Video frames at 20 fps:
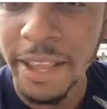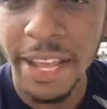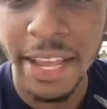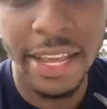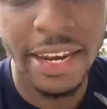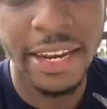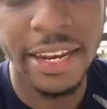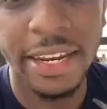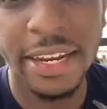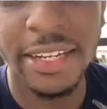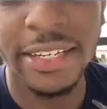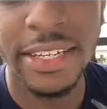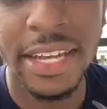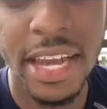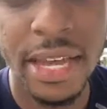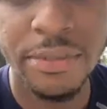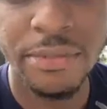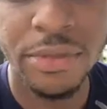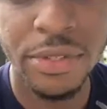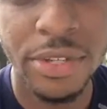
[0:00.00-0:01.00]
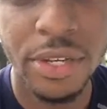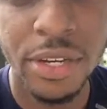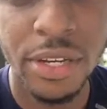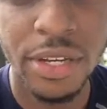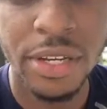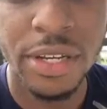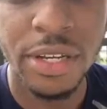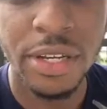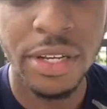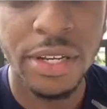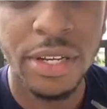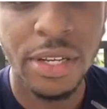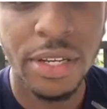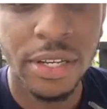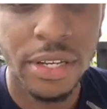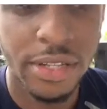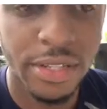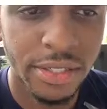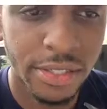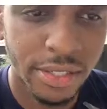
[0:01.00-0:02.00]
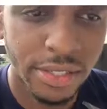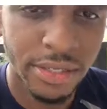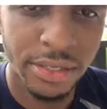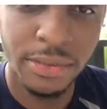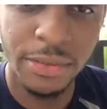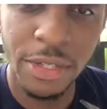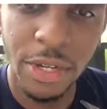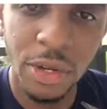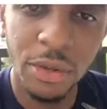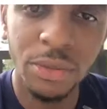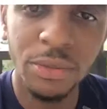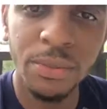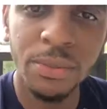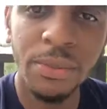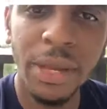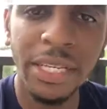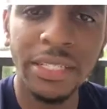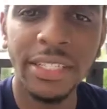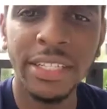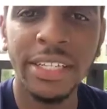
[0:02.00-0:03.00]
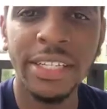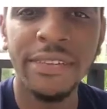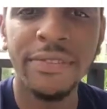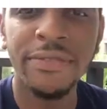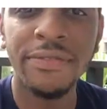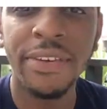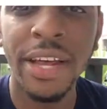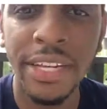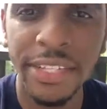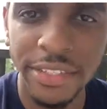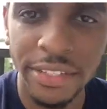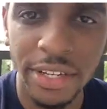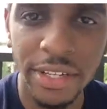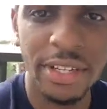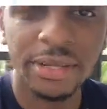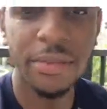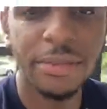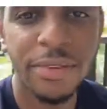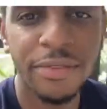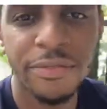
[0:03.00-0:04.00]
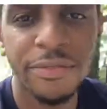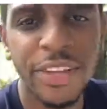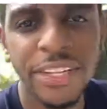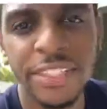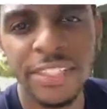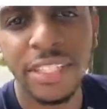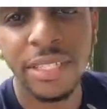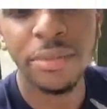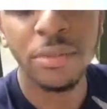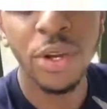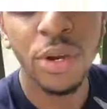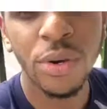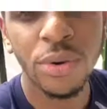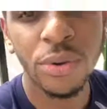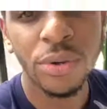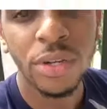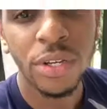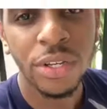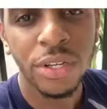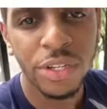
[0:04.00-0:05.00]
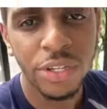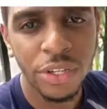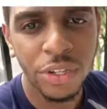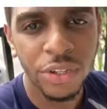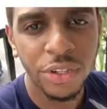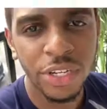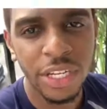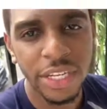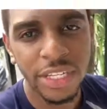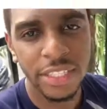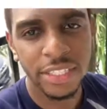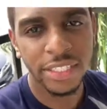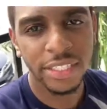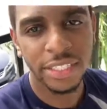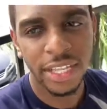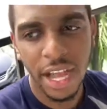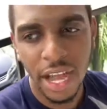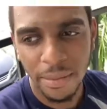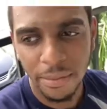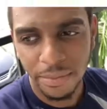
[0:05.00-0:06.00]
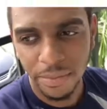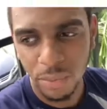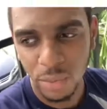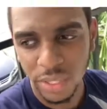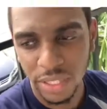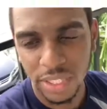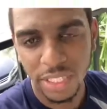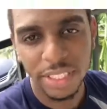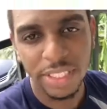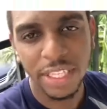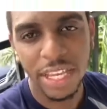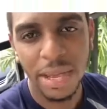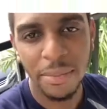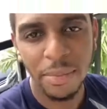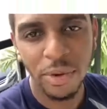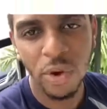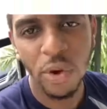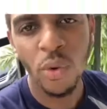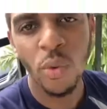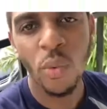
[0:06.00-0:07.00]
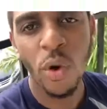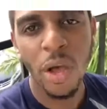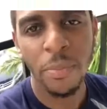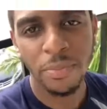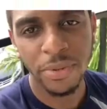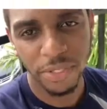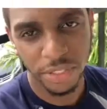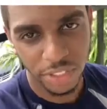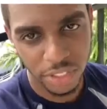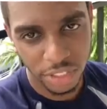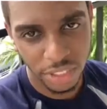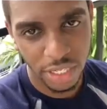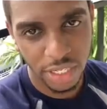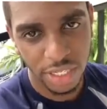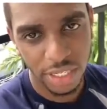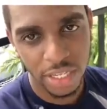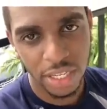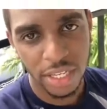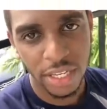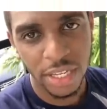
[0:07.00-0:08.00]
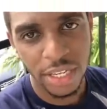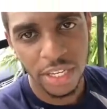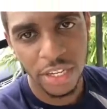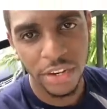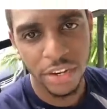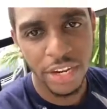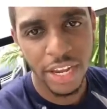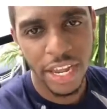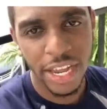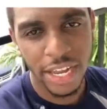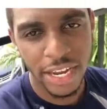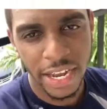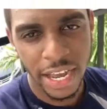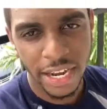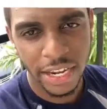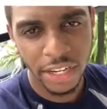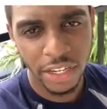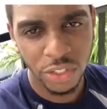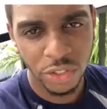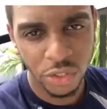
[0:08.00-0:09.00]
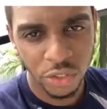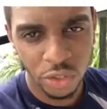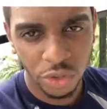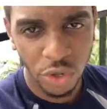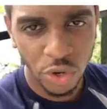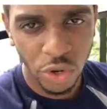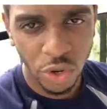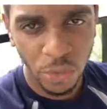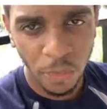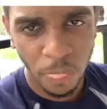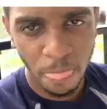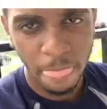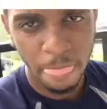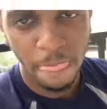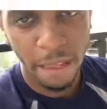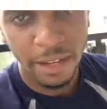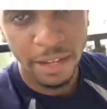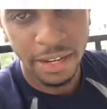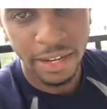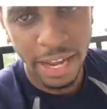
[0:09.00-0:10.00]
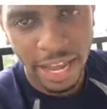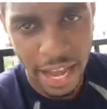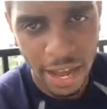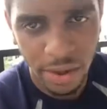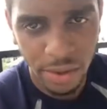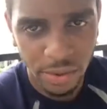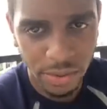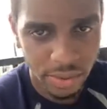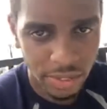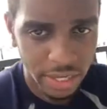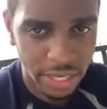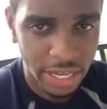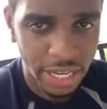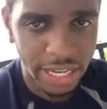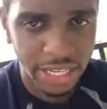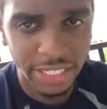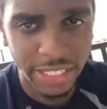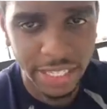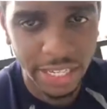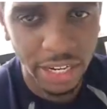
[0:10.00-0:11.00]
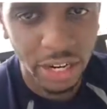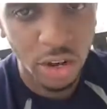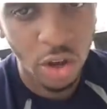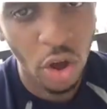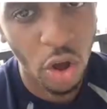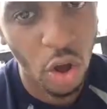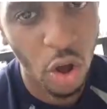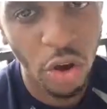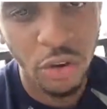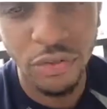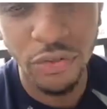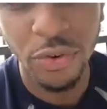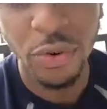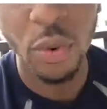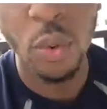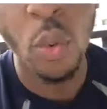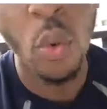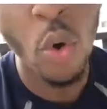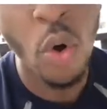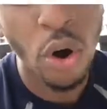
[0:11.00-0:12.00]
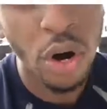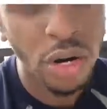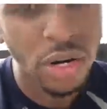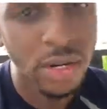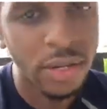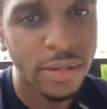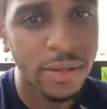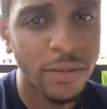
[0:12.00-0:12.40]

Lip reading: in an attempt to, basically flex on them, convince them, yo, you need to stop with this chemical weapon shit. You're getting out of control. Now, is it a call for war?